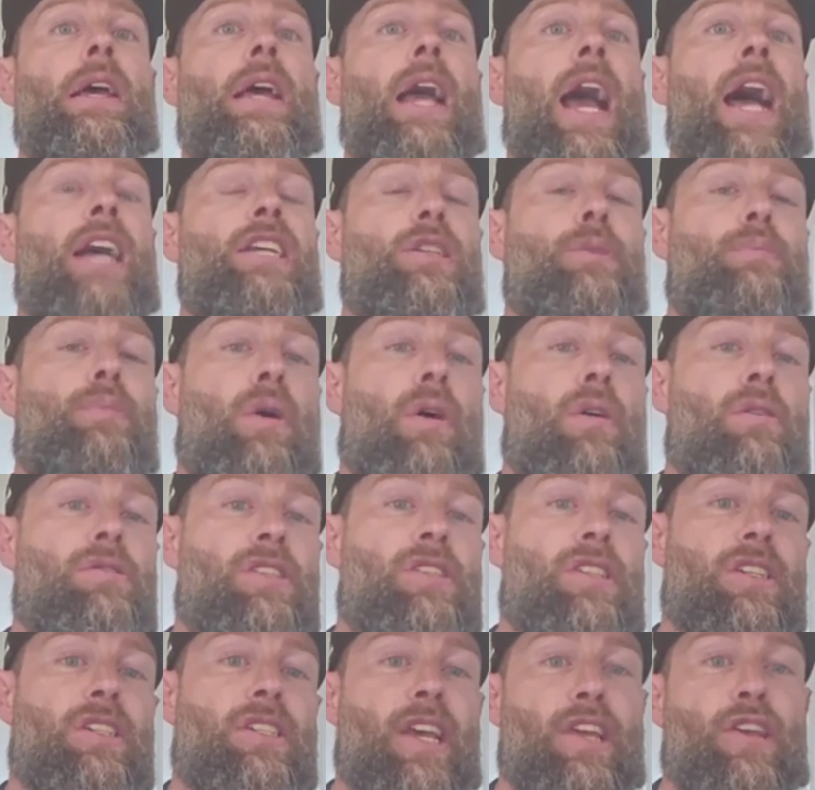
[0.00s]
As
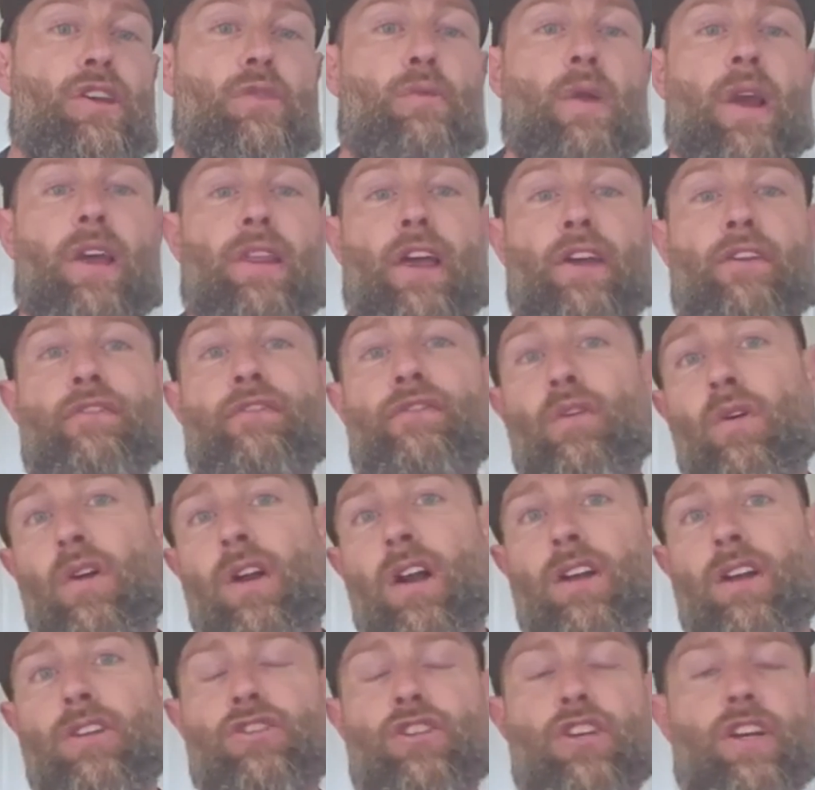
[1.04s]
opposed to say you weigh like
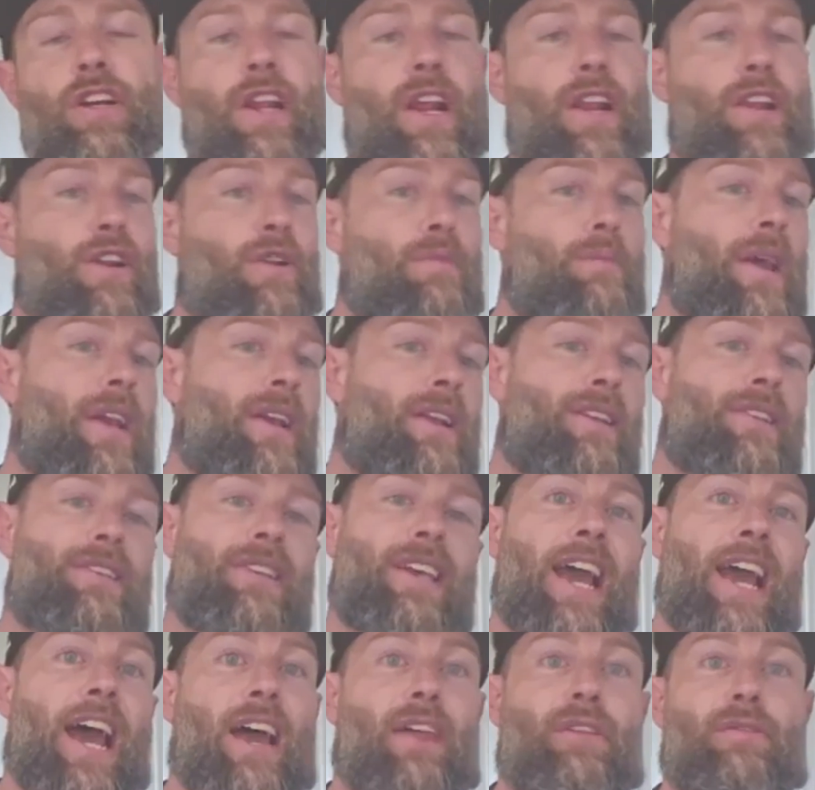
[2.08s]
400 and your maintenance
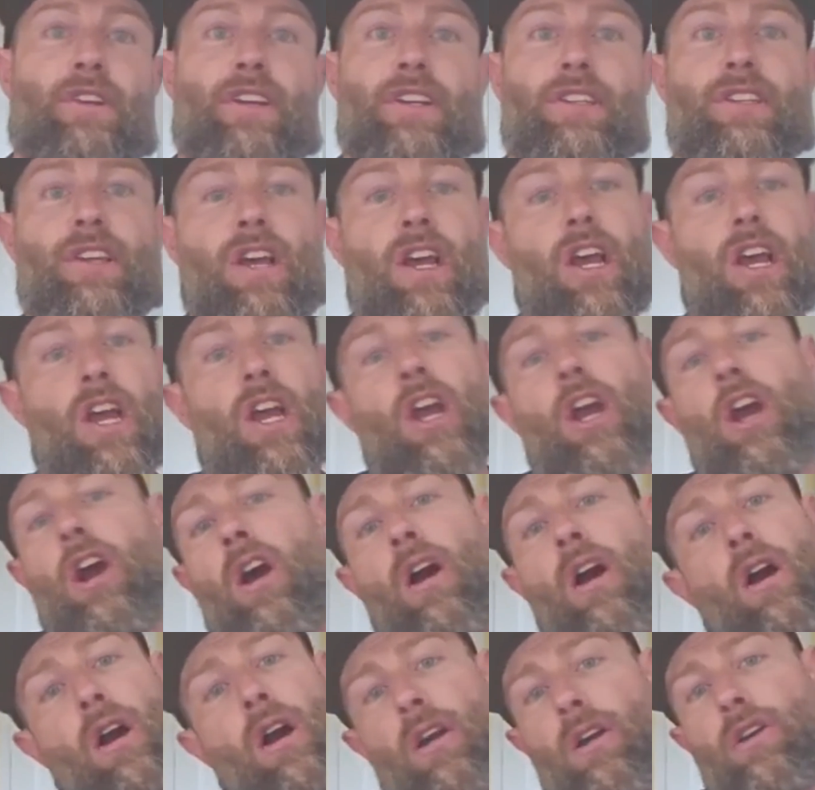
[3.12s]
calories
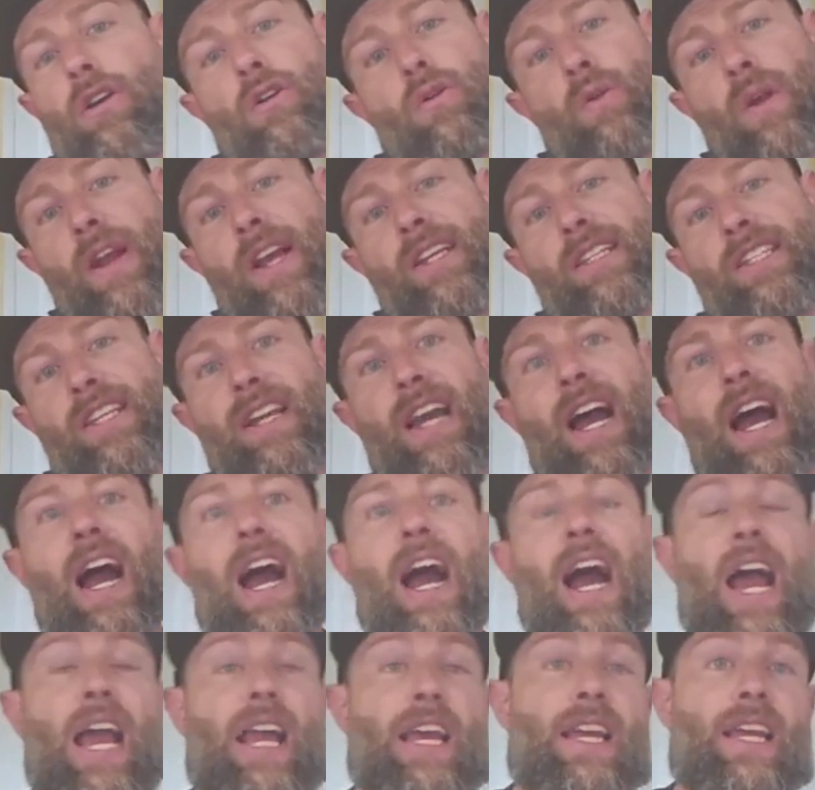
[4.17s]
are crazy
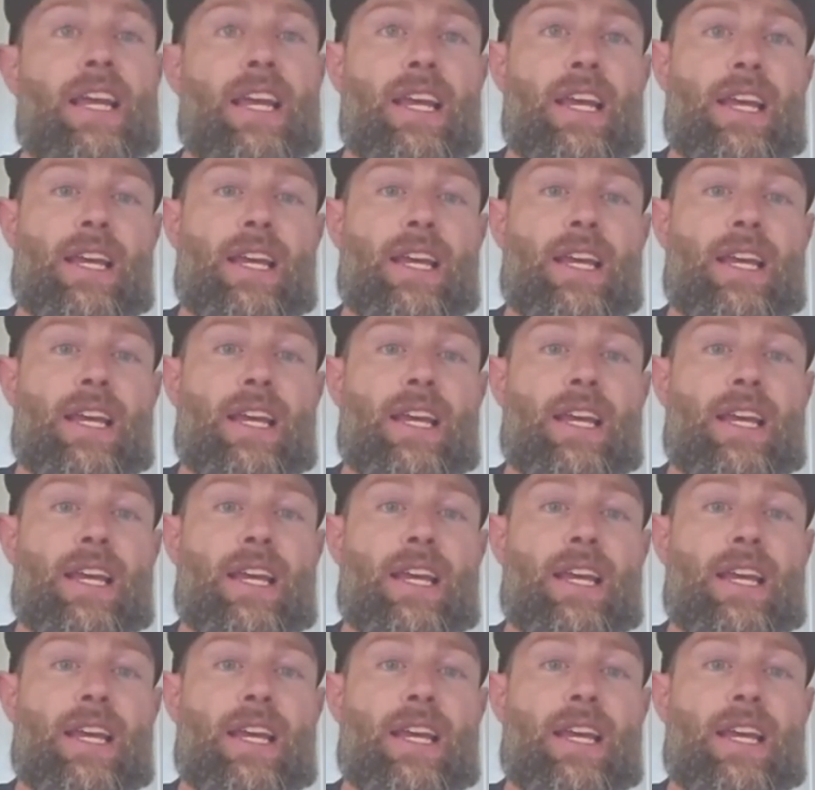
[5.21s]
high,